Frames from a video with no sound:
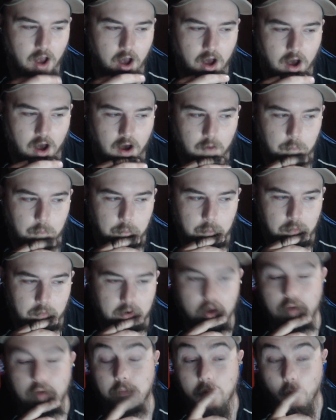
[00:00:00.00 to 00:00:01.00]
Um,
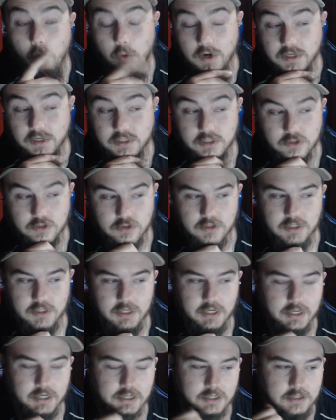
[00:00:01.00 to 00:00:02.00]
but what is
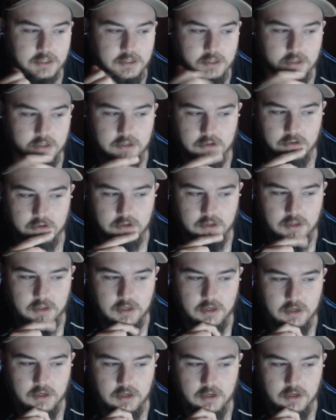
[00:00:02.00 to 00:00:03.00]
interesting is
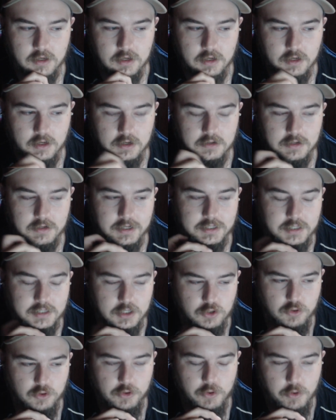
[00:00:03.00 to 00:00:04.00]
the
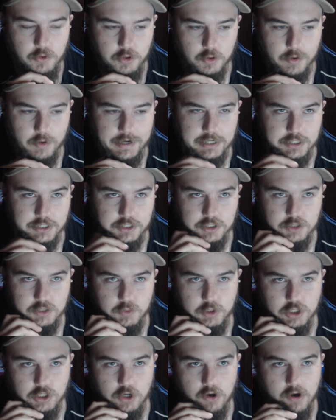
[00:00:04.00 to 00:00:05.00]
ancestral North Eurasians,
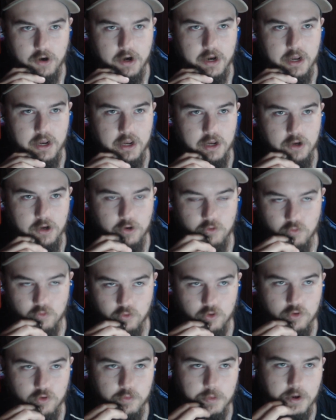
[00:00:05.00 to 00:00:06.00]
which are a
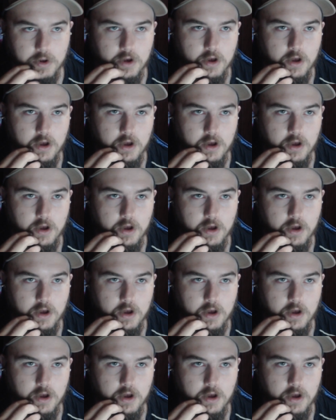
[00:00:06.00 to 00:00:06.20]
group